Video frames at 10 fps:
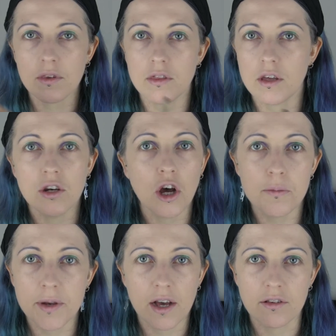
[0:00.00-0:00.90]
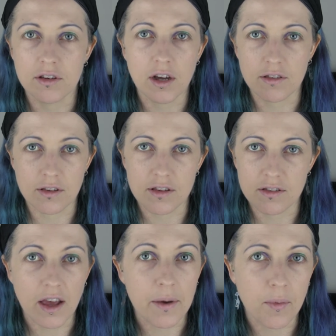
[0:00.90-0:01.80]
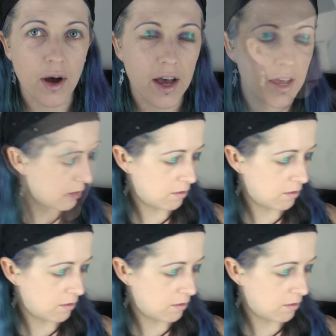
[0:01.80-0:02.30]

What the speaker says: that nobody else does in the same way.